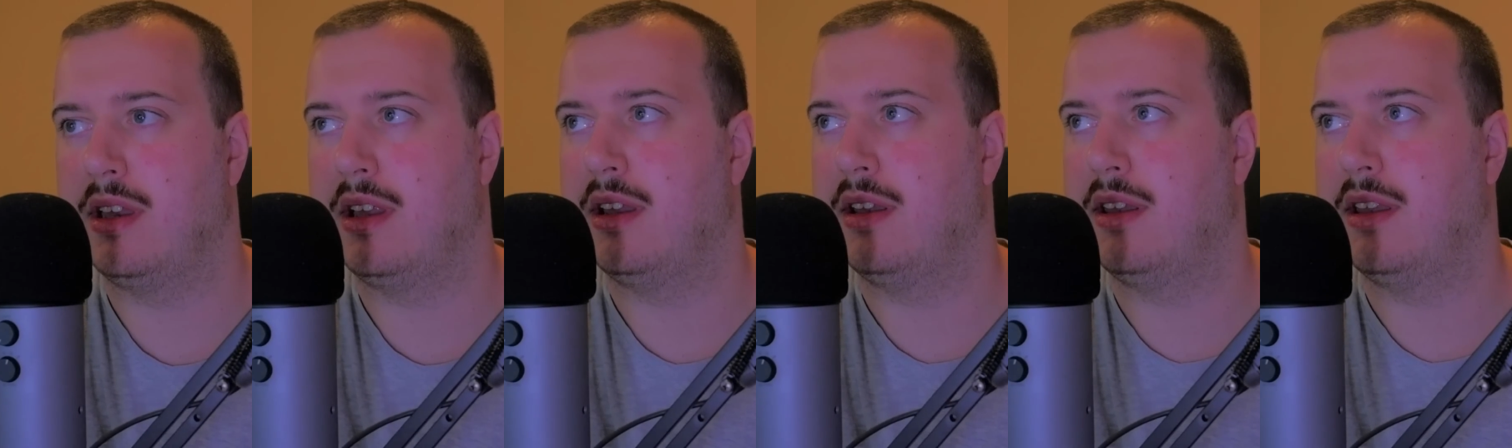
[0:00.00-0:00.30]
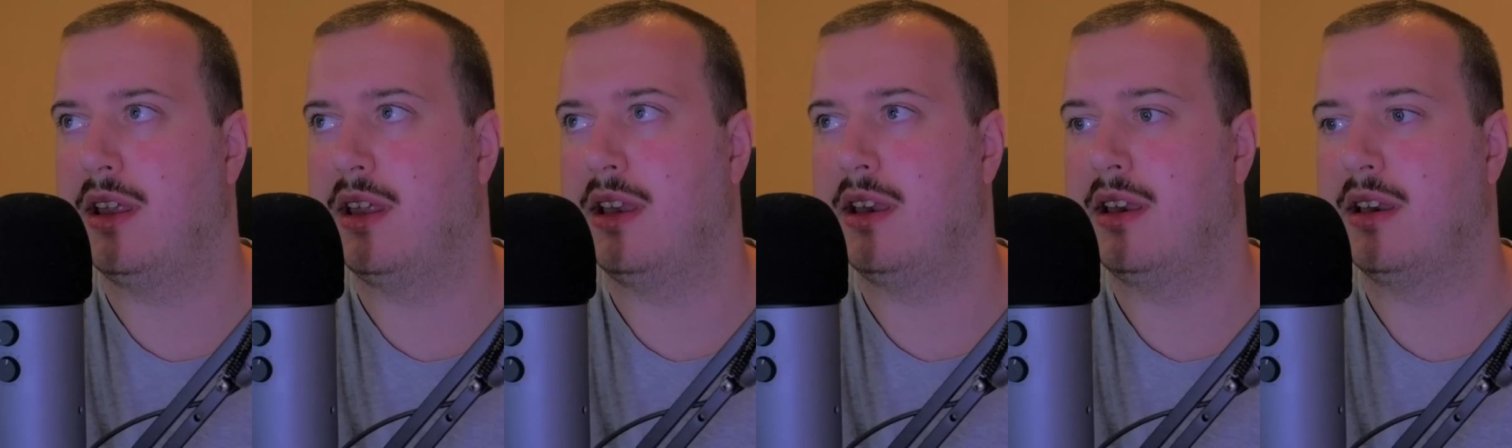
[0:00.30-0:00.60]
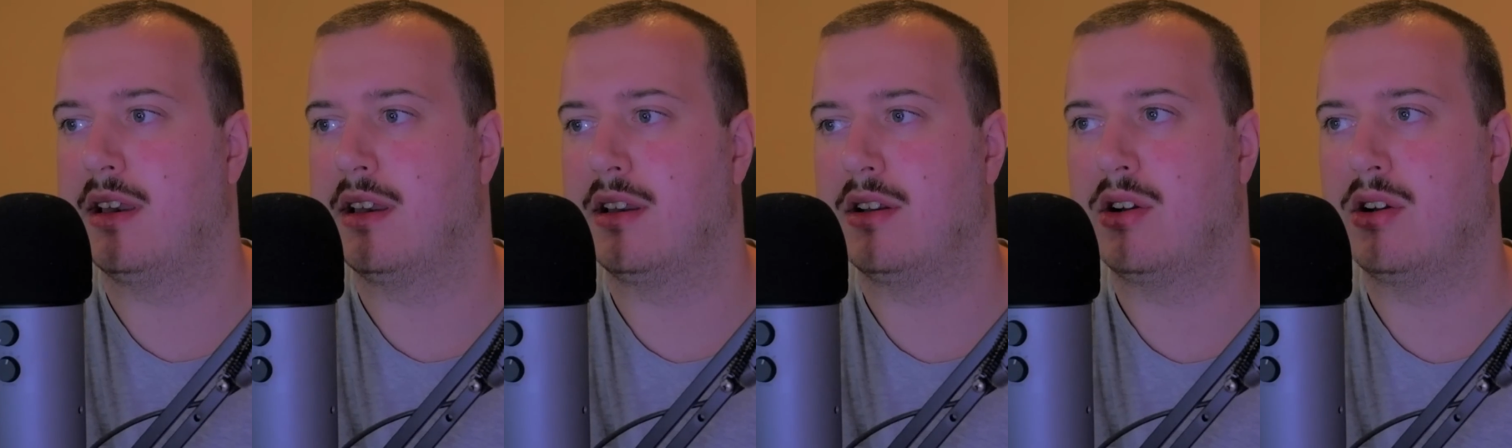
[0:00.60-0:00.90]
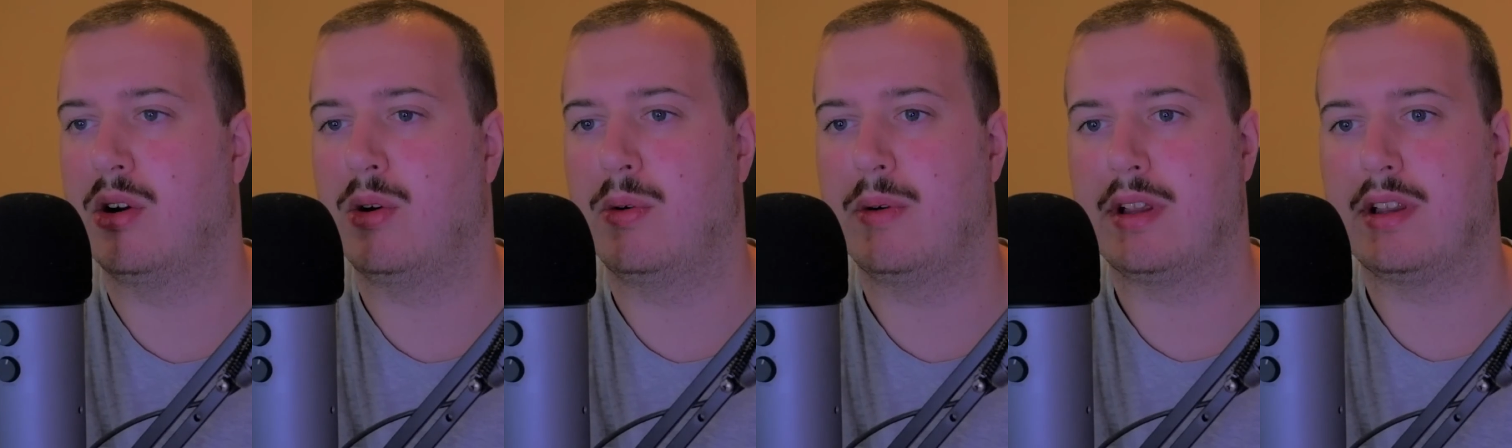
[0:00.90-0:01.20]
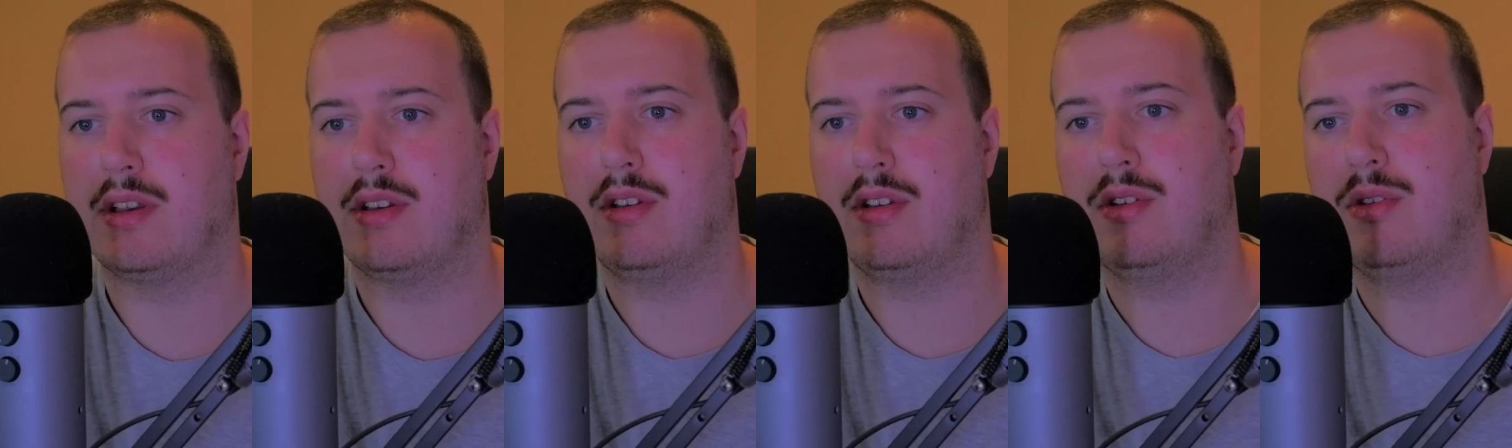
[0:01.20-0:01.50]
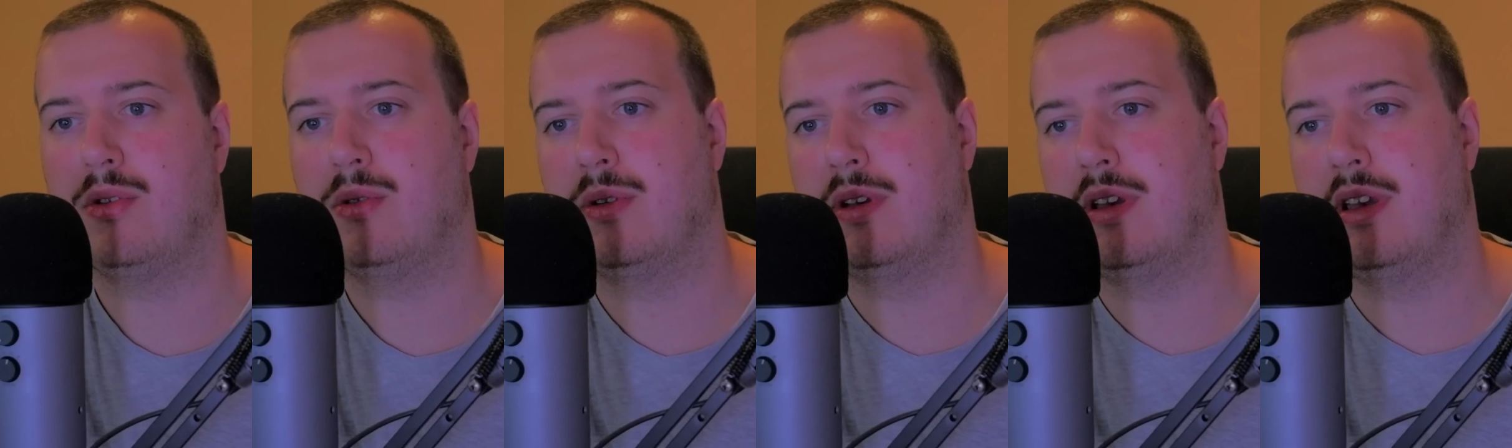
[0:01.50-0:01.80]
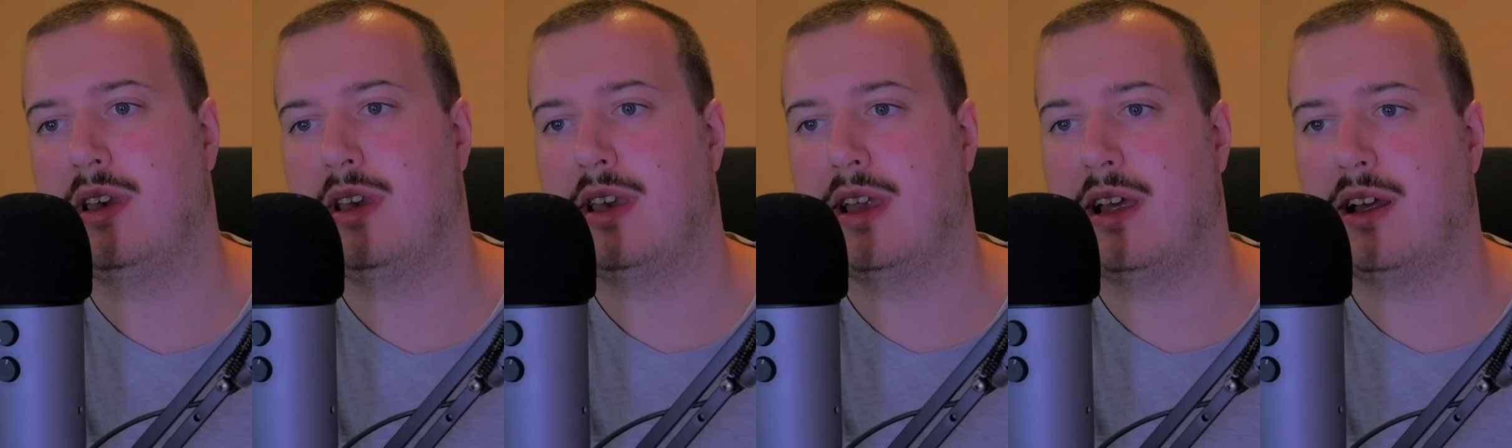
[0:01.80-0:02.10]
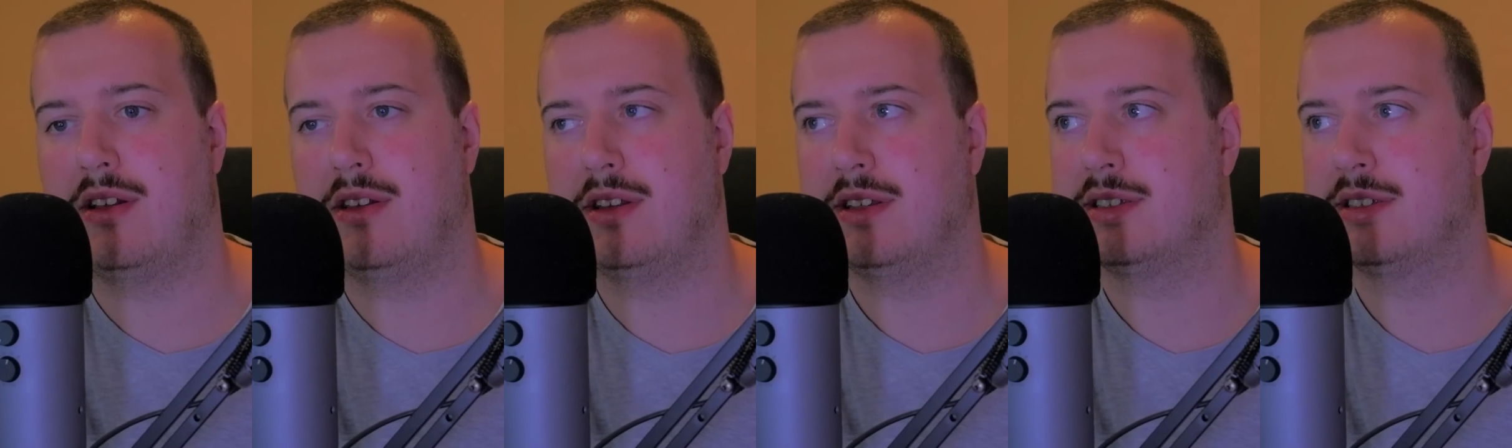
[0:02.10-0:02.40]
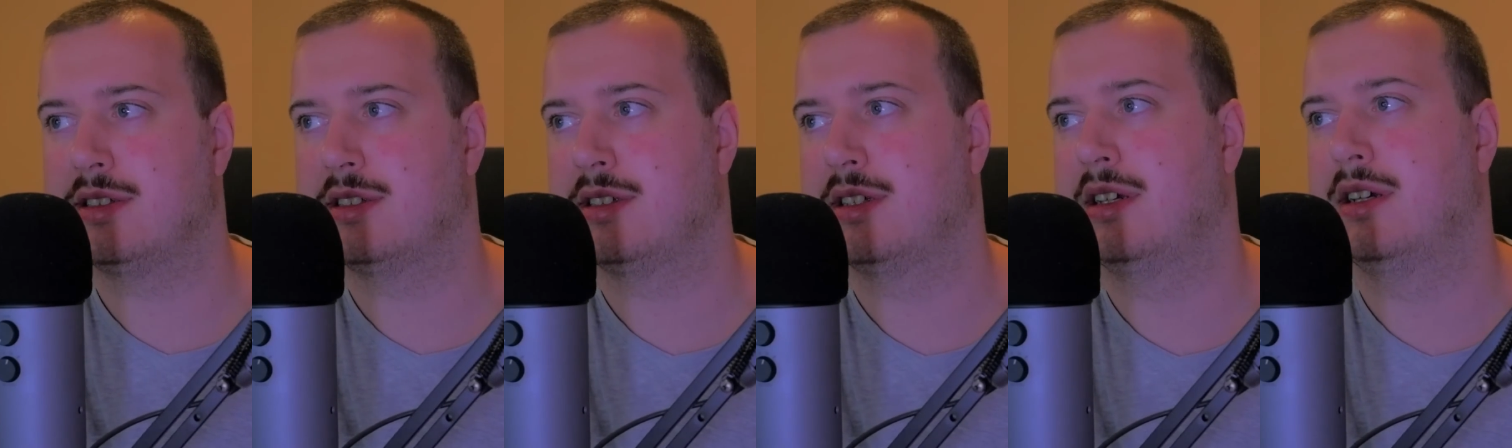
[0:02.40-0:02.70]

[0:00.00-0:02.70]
and then going to Dallas,